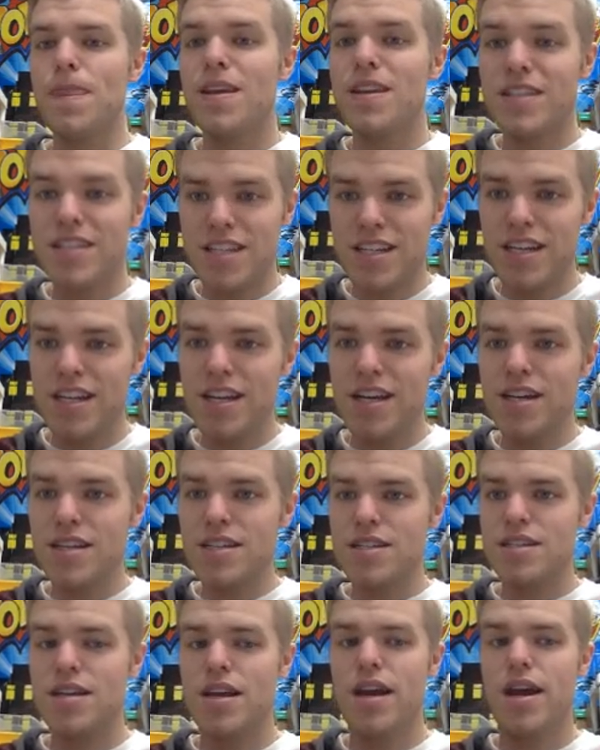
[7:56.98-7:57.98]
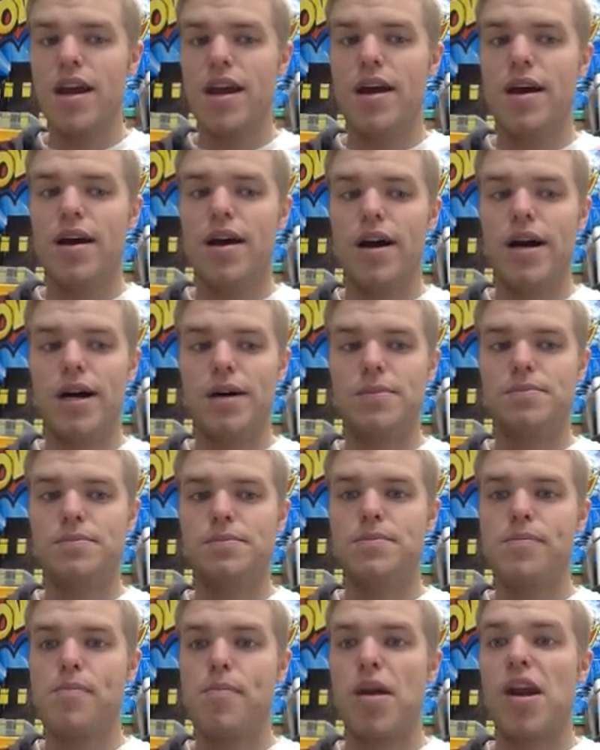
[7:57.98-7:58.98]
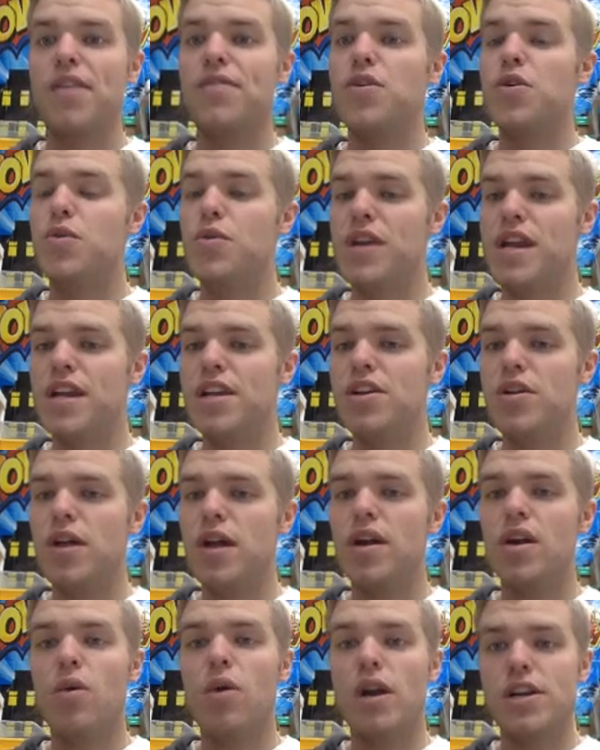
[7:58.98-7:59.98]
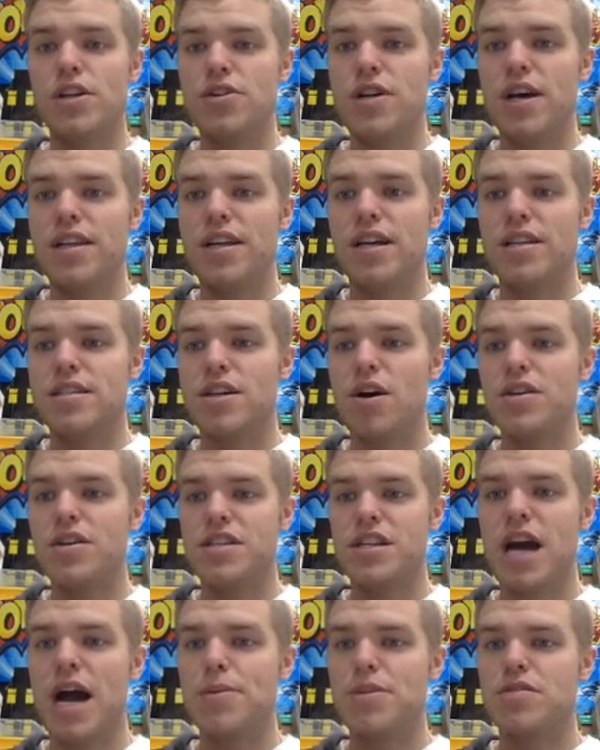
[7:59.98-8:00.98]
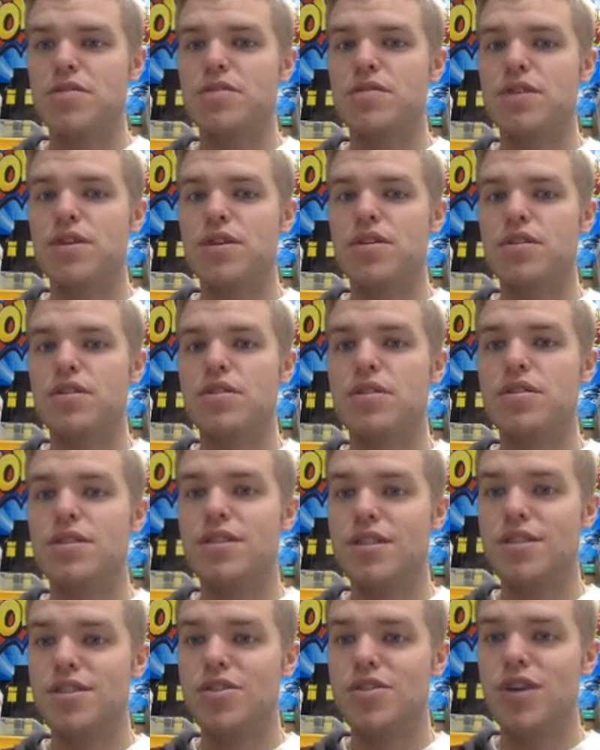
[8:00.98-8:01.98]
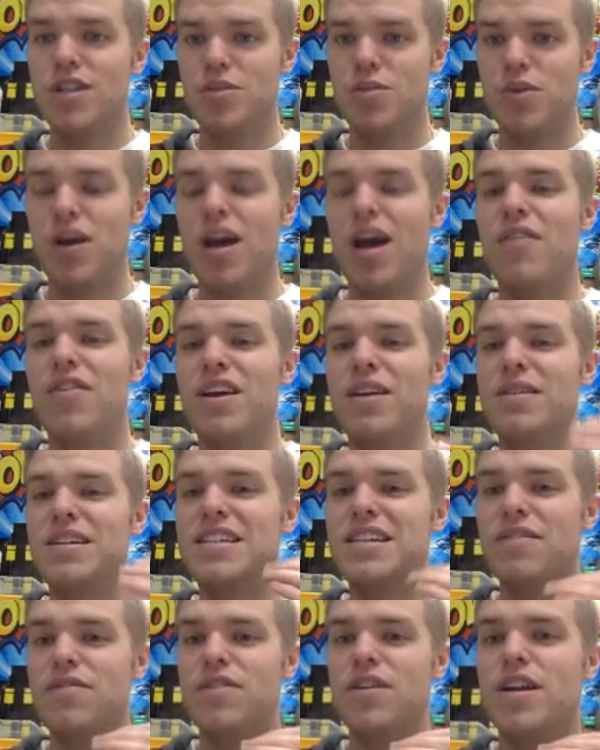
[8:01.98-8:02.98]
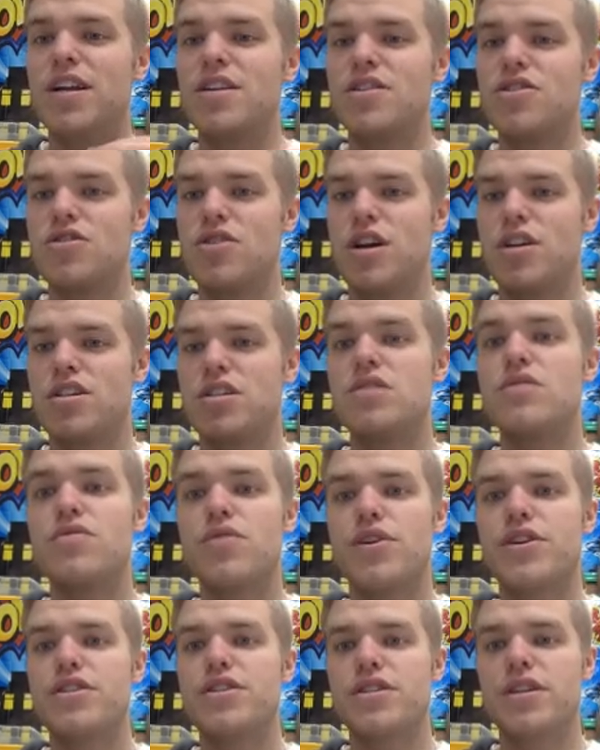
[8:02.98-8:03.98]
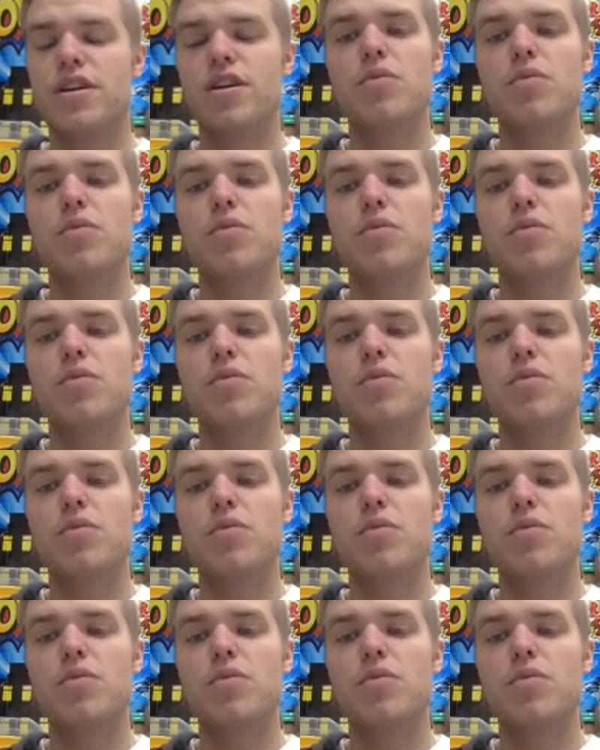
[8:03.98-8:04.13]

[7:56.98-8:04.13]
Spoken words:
tedious, but if you need to do that or want to do that, that's always an option for you to do as well, having different instructions for each single